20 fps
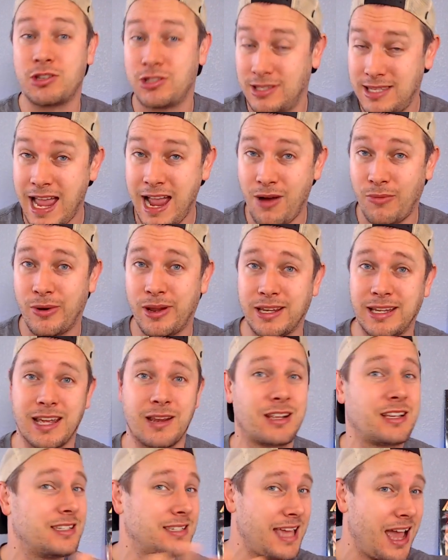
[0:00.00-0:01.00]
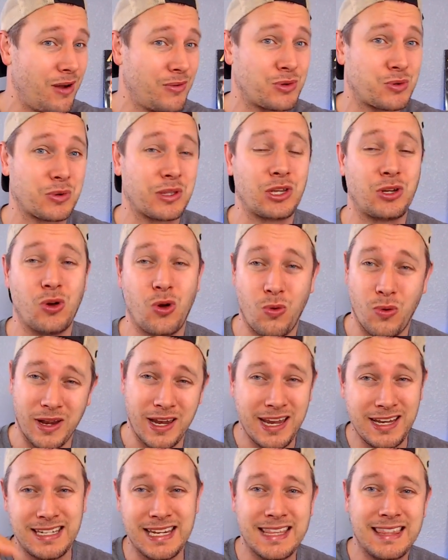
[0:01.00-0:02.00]
watch that one again because that was really cool when
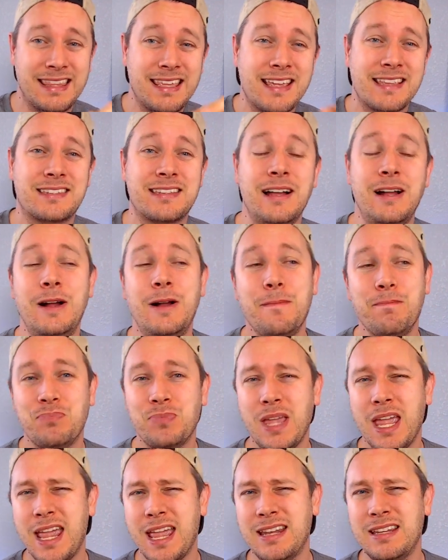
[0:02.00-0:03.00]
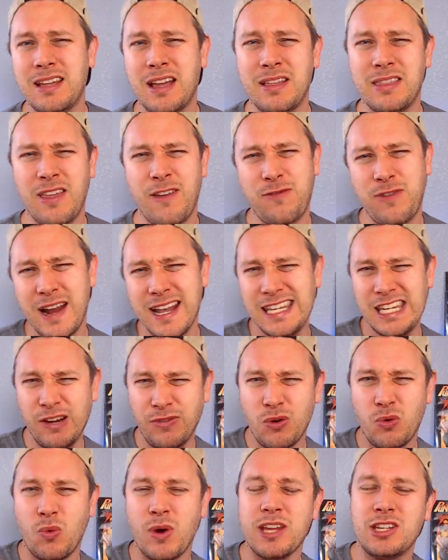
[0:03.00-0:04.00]
he did this. And uh, they find
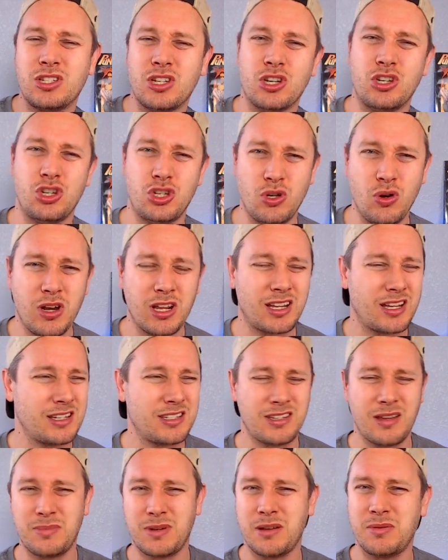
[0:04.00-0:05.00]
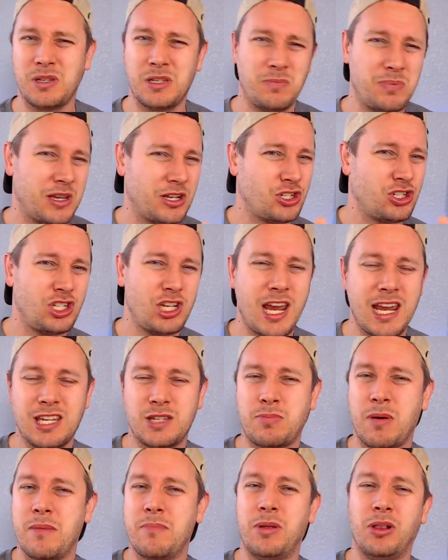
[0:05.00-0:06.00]
different ways to shoot it because sometimes he's being
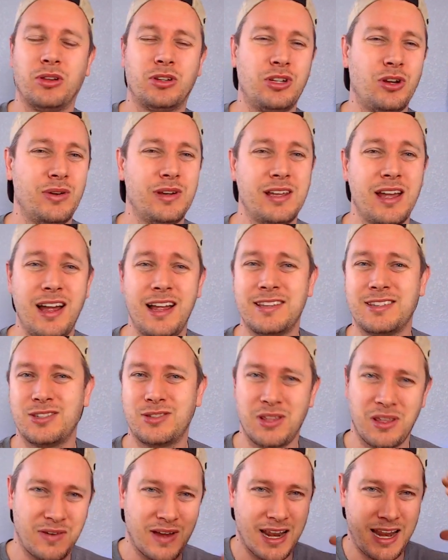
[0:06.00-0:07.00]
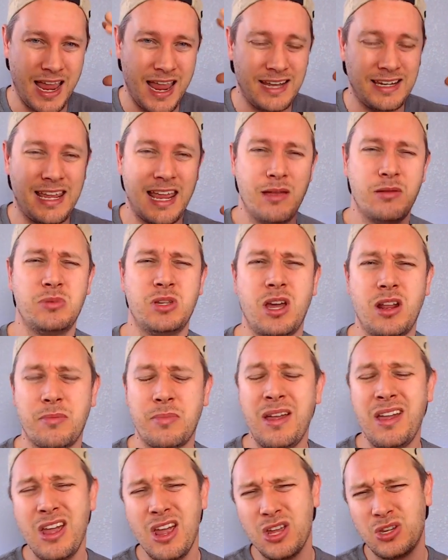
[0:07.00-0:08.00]
chased by military guys, and so they've got head cams on
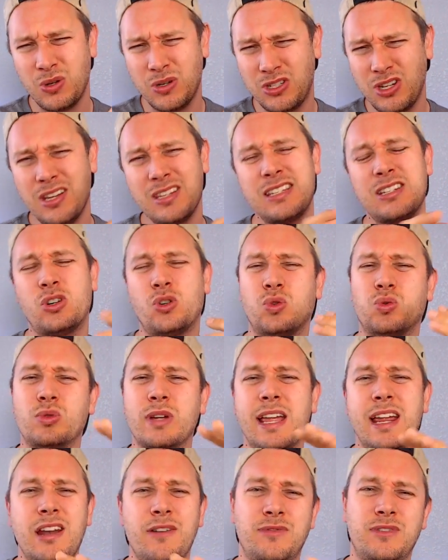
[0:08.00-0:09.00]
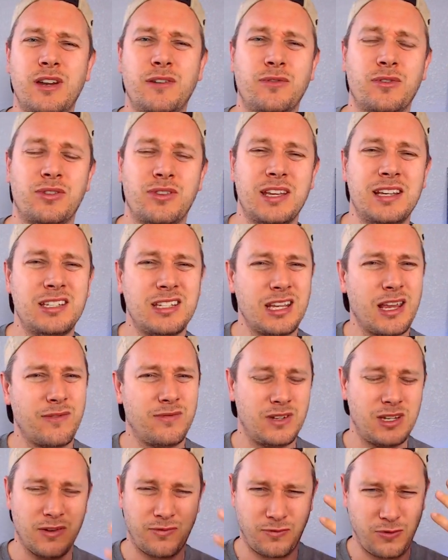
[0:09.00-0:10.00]
him. So it does creative different things to
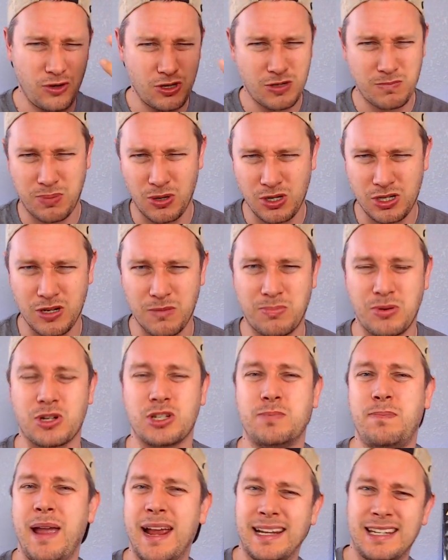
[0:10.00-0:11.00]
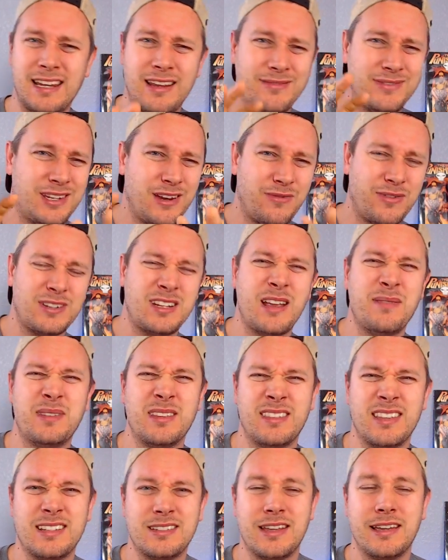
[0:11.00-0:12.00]
give first person perspectives, different types
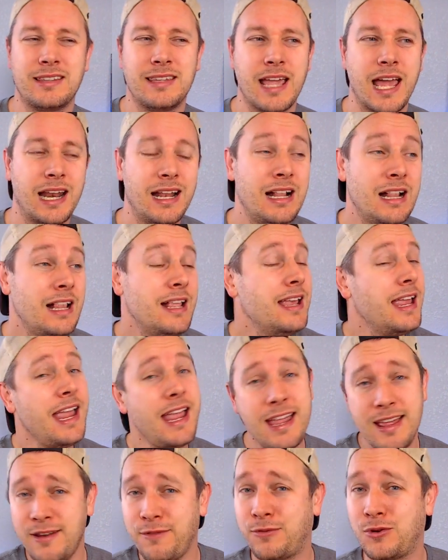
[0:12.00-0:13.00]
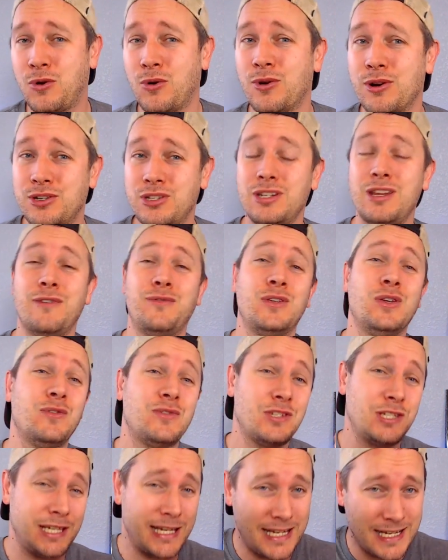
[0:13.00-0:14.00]
of things like that. And of course, if you've
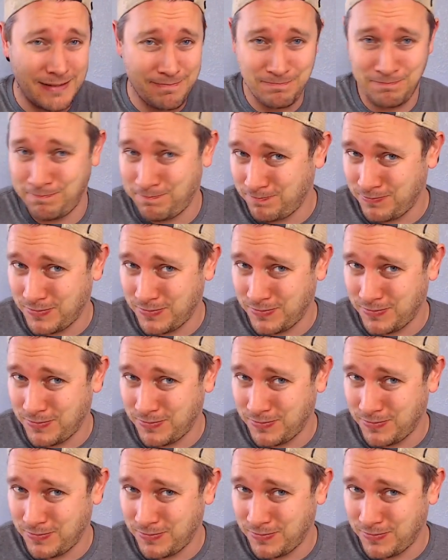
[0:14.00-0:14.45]
seen